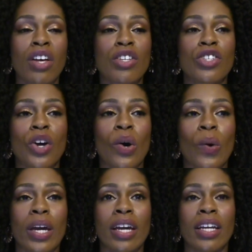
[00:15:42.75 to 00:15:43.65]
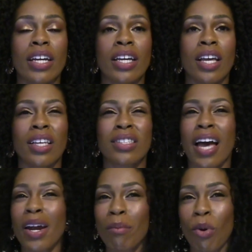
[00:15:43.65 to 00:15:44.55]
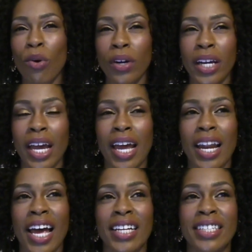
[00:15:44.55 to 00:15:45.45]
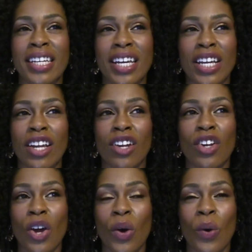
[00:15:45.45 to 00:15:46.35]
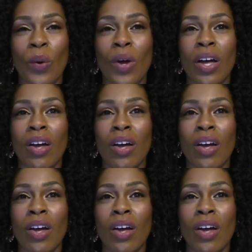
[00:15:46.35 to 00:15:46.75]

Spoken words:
So it is kind of boring, and I didn't know